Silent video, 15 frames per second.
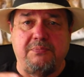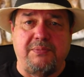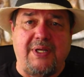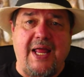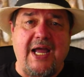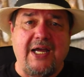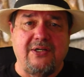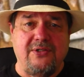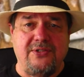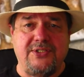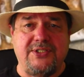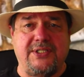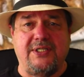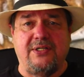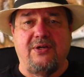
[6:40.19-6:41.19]

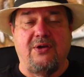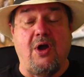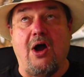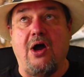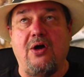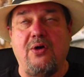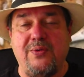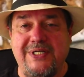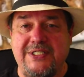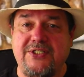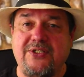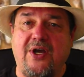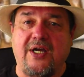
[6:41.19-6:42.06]
bloggers that are always